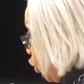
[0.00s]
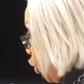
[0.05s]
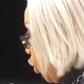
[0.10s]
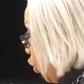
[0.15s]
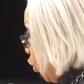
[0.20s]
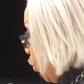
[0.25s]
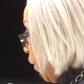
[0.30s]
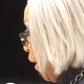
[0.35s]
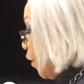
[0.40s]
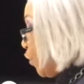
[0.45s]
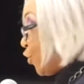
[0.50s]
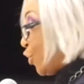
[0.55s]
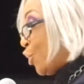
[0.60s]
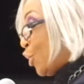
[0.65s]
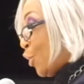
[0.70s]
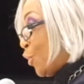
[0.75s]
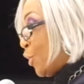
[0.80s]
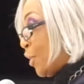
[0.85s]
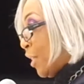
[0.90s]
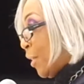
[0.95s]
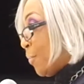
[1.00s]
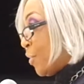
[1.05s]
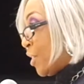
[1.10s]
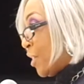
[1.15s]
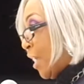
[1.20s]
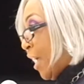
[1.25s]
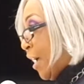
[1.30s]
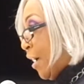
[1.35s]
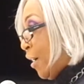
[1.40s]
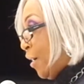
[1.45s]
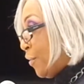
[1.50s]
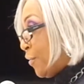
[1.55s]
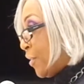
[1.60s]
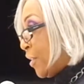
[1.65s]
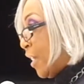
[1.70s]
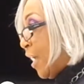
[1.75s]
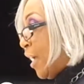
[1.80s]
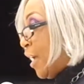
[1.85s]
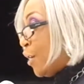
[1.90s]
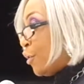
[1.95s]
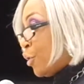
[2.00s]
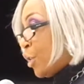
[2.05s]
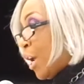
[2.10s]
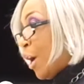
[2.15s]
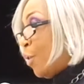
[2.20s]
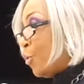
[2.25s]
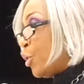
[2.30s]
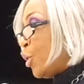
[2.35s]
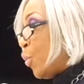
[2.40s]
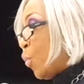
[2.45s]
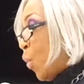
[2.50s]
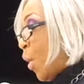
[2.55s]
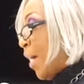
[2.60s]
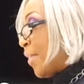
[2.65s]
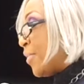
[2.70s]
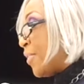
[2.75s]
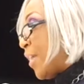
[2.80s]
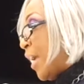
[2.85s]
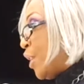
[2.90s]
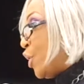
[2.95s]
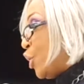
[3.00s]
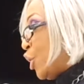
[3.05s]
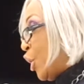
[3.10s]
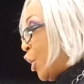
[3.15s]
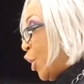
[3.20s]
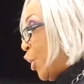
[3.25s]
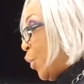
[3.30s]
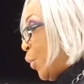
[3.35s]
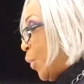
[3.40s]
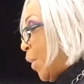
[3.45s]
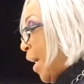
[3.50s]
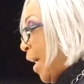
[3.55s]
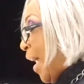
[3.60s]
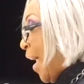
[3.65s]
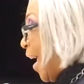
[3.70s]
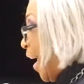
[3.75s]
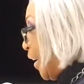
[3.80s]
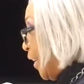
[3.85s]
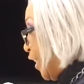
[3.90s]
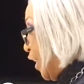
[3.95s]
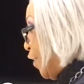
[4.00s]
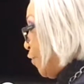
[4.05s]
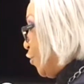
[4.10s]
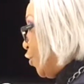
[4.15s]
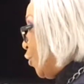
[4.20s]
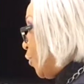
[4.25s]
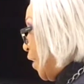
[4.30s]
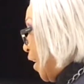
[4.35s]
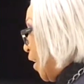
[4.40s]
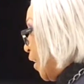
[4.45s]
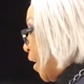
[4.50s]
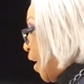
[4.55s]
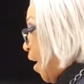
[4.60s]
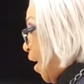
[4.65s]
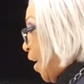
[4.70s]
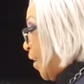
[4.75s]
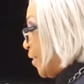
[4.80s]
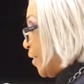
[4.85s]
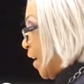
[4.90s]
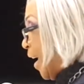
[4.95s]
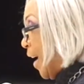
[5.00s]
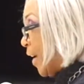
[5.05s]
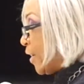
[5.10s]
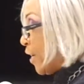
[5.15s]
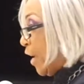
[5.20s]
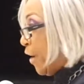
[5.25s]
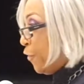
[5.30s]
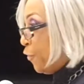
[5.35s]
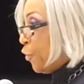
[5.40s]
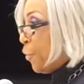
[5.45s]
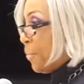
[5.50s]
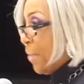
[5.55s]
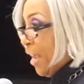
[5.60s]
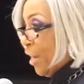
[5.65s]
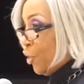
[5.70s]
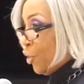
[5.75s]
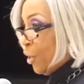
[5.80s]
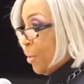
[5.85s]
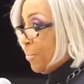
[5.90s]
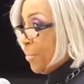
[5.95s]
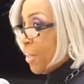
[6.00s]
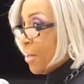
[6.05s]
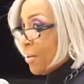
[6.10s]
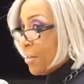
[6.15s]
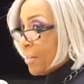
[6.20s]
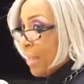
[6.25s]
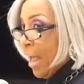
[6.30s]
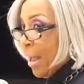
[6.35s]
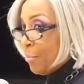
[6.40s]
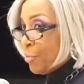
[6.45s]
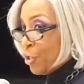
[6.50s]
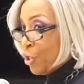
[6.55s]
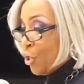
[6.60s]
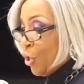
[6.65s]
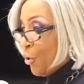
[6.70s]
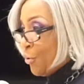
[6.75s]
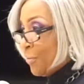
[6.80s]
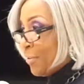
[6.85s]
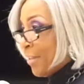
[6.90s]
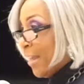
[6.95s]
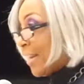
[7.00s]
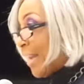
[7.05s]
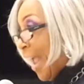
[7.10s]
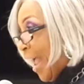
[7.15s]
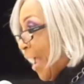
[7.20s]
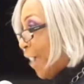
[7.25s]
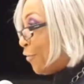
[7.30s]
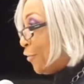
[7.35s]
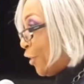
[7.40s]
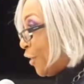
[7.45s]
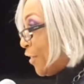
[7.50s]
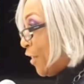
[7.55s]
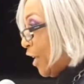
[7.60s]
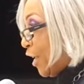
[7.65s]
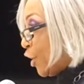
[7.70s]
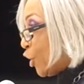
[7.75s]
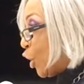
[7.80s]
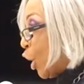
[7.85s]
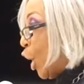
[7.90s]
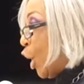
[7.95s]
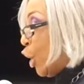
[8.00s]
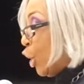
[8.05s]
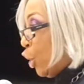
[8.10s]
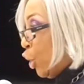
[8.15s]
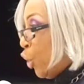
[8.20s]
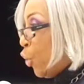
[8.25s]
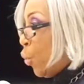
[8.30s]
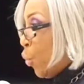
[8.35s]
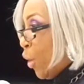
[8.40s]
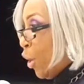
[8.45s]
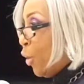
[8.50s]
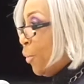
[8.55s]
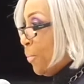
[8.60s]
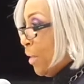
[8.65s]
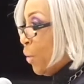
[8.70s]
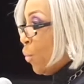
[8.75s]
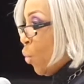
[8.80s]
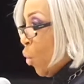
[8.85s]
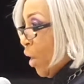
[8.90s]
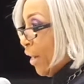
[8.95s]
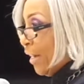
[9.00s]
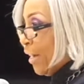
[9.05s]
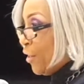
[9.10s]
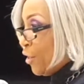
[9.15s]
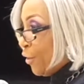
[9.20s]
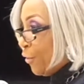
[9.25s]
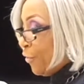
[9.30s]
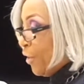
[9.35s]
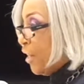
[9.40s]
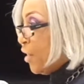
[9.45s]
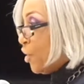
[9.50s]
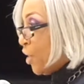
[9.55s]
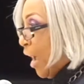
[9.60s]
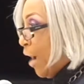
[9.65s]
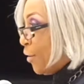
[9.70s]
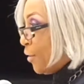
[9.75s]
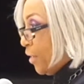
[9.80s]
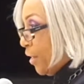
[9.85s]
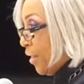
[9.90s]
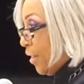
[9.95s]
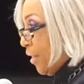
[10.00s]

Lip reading: to introduce themselves, tell you what they do, and give you their contact information, because I'm certain that after this, you will be wanting to reach out to